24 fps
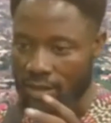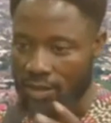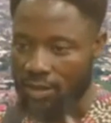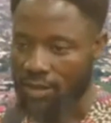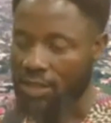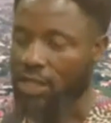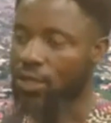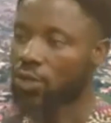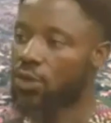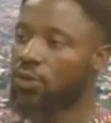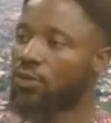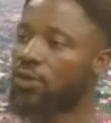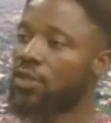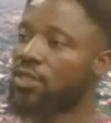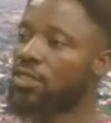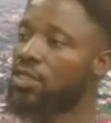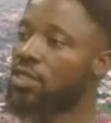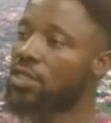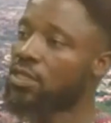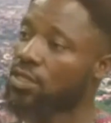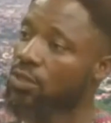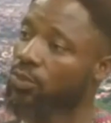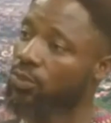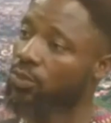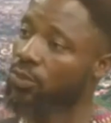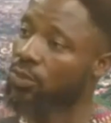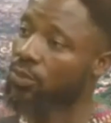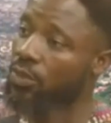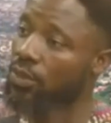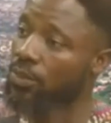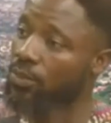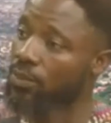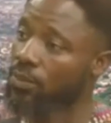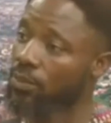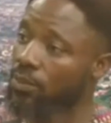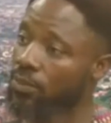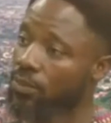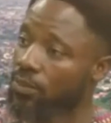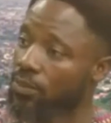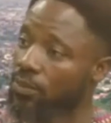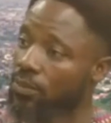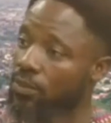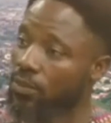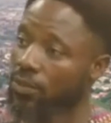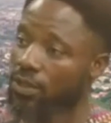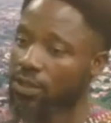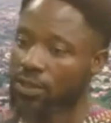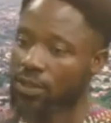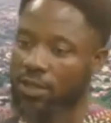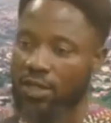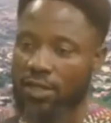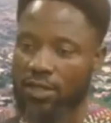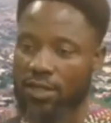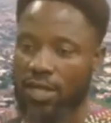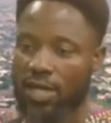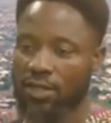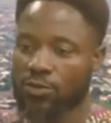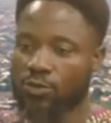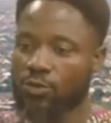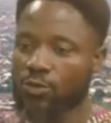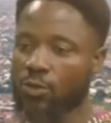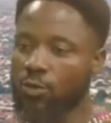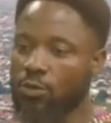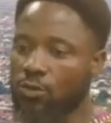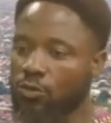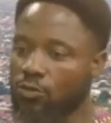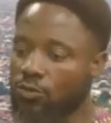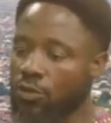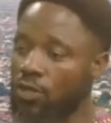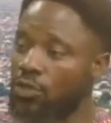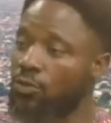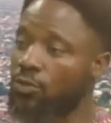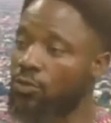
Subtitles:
Security is a problem. There is no good